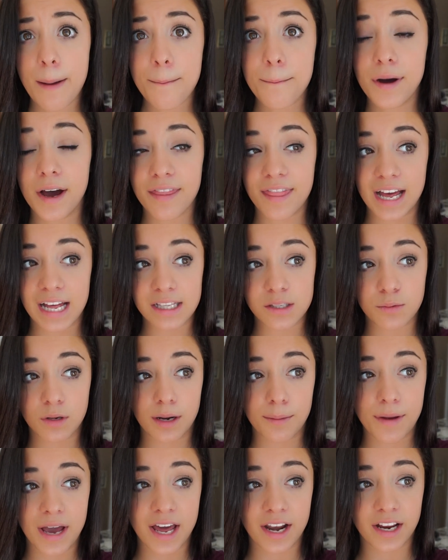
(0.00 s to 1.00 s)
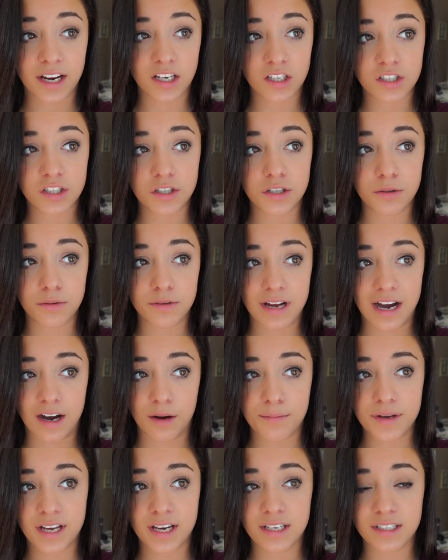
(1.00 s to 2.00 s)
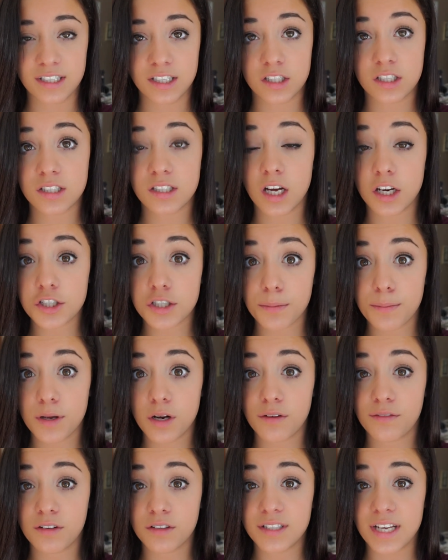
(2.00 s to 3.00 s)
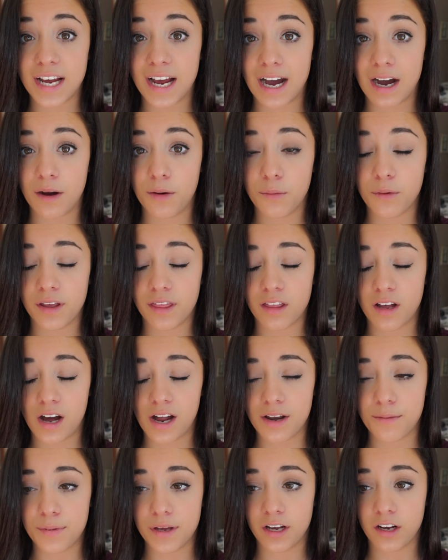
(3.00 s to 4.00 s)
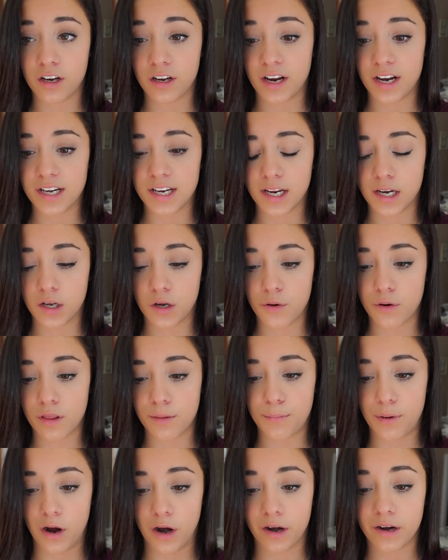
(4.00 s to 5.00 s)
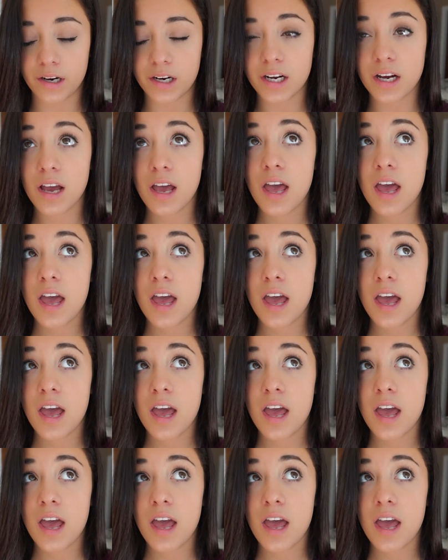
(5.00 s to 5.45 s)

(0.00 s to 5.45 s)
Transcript: But that's what I'm heading to do now because it's such a beautiful day out. We thought it'd be a good idea to go to the park.